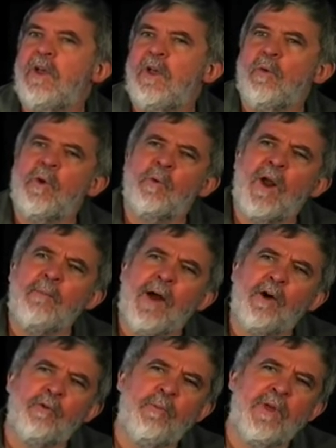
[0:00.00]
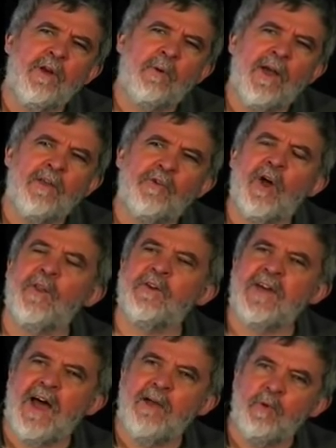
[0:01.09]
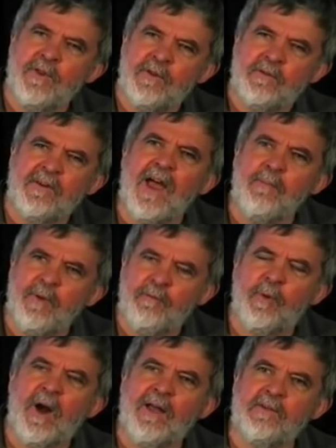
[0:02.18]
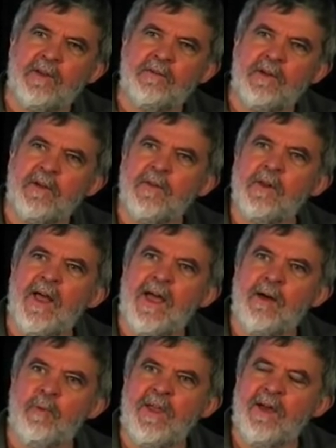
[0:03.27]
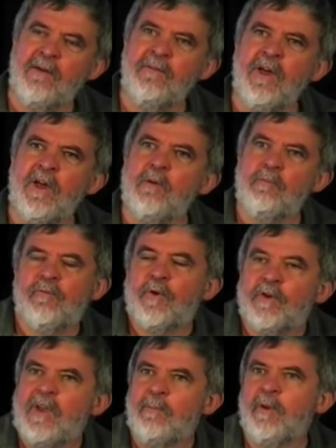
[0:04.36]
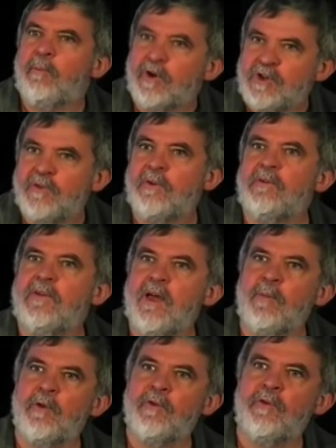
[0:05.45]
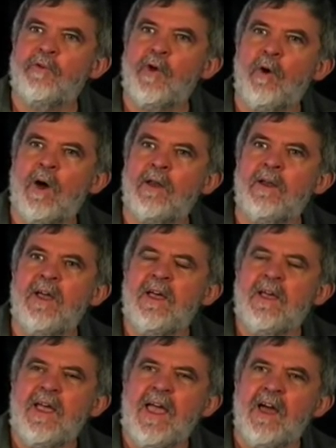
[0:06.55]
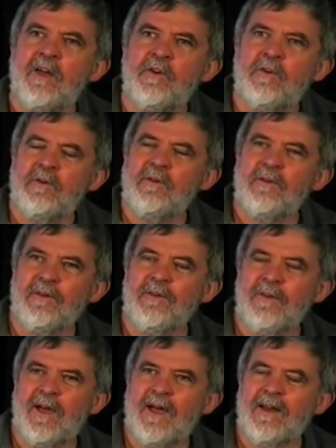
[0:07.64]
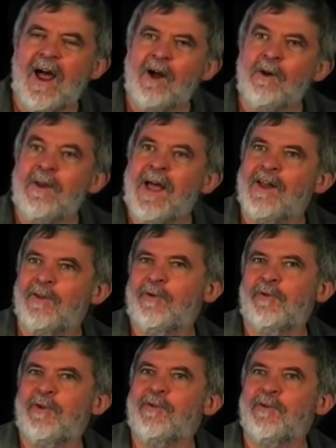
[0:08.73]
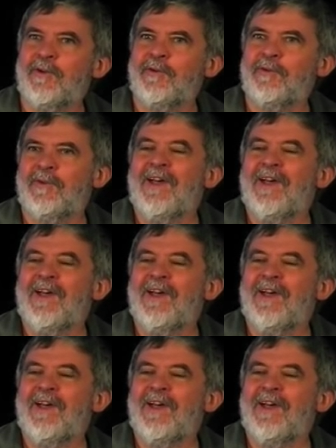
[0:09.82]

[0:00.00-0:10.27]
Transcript: We run Mars meteorites all the time with this type of processing in the lab. We have, for example, Murchison samples and so on. And our analysis isn't as